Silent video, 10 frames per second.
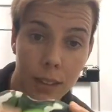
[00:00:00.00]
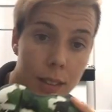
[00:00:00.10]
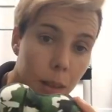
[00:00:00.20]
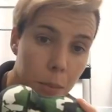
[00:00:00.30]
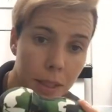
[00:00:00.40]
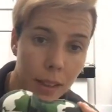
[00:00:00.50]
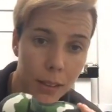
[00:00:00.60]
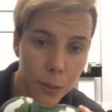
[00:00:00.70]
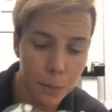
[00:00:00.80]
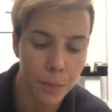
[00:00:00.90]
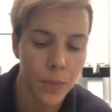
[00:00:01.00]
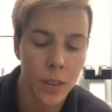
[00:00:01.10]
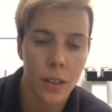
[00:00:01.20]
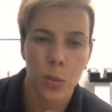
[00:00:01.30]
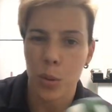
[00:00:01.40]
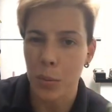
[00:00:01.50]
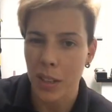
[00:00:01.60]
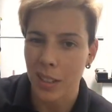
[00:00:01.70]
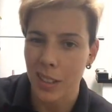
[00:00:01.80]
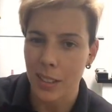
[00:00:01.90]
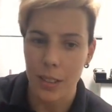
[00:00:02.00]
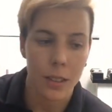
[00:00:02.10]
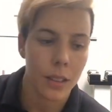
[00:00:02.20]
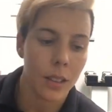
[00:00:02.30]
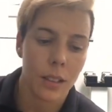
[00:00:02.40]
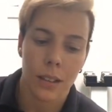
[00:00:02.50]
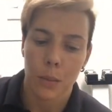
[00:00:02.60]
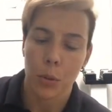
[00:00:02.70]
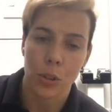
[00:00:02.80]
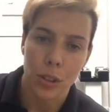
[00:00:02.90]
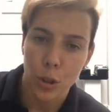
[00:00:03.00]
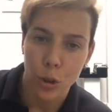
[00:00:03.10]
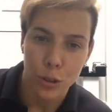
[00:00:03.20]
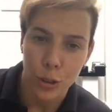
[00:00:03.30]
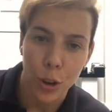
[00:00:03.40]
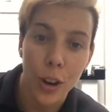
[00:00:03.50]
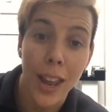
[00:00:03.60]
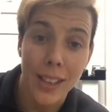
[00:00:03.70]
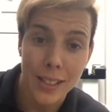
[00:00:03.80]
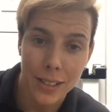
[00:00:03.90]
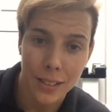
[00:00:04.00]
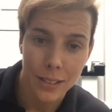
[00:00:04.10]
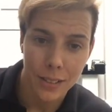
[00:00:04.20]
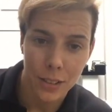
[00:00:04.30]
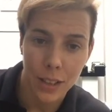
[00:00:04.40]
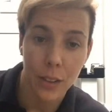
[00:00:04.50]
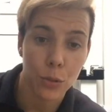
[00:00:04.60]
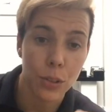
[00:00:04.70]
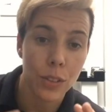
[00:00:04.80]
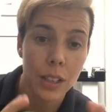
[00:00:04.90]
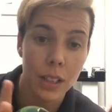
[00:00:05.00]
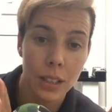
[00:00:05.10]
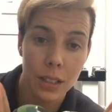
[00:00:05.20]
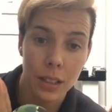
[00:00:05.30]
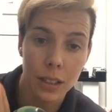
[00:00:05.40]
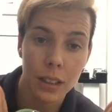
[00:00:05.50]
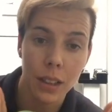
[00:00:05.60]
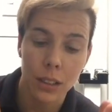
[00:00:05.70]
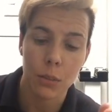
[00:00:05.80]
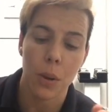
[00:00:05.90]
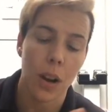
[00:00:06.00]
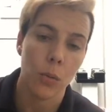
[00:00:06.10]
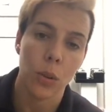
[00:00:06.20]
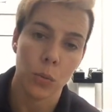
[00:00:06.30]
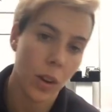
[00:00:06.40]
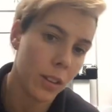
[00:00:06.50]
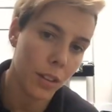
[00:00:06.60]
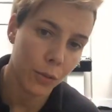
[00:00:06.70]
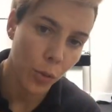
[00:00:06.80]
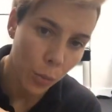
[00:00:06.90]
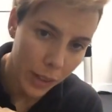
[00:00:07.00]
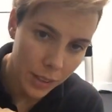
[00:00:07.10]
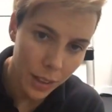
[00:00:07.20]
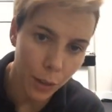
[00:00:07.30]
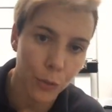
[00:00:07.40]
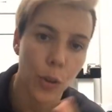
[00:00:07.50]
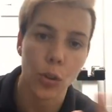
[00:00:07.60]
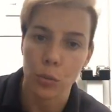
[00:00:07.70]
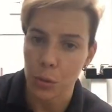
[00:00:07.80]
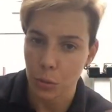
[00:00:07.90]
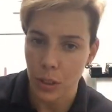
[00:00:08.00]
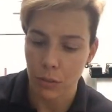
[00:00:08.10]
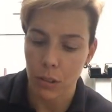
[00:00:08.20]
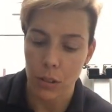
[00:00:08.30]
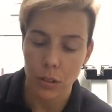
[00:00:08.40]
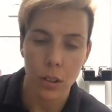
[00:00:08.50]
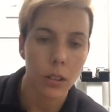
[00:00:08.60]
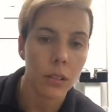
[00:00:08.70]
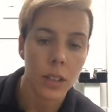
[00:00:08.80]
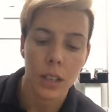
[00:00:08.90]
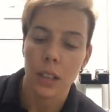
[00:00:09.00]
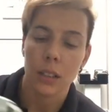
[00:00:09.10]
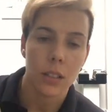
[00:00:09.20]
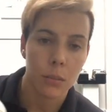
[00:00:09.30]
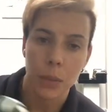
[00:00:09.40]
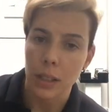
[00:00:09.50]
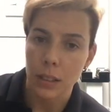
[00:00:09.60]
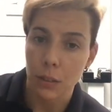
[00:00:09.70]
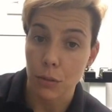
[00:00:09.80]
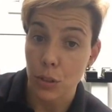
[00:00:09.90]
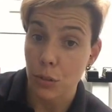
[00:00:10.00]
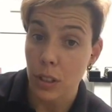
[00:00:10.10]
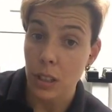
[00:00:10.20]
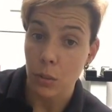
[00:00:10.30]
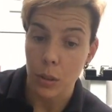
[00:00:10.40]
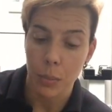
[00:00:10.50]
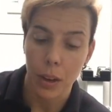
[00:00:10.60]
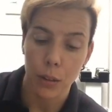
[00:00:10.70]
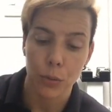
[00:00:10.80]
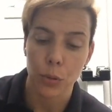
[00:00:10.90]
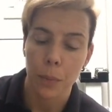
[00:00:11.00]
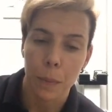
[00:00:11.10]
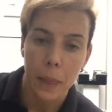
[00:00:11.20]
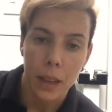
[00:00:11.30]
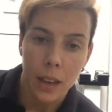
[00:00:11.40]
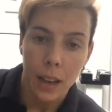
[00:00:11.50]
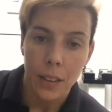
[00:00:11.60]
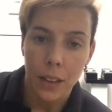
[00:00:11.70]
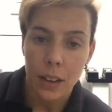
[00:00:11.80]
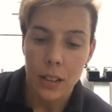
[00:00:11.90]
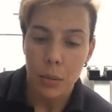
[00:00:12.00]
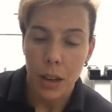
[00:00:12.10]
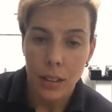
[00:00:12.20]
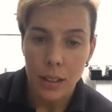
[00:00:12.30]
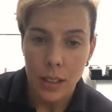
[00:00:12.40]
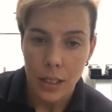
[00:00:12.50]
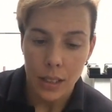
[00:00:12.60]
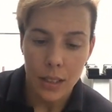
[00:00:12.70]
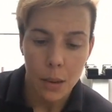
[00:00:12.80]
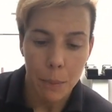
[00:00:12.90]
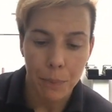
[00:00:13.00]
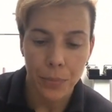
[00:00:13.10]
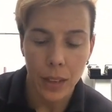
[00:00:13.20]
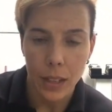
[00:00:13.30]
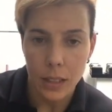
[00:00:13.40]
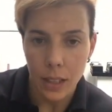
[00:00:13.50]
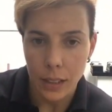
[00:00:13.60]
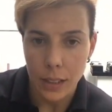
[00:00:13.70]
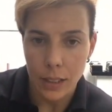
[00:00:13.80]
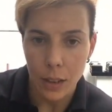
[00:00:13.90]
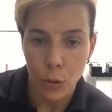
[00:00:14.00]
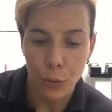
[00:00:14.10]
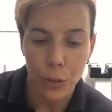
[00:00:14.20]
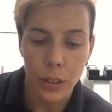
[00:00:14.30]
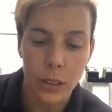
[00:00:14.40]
taped together. We make these because it costs a lot less to have one of these than to buy one where they're formatted out of foam or whatever else, so it doesn't make a difference, equally powerful. And the idea behind this is it's like a self